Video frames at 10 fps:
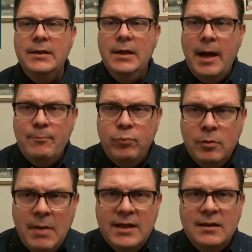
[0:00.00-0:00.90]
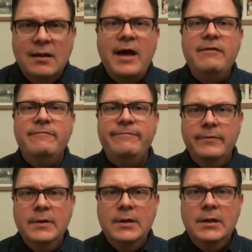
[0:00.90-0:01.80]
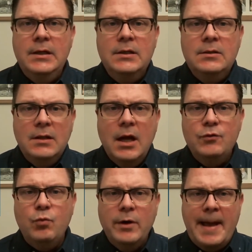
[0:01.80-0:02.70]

I put my life into God's Word.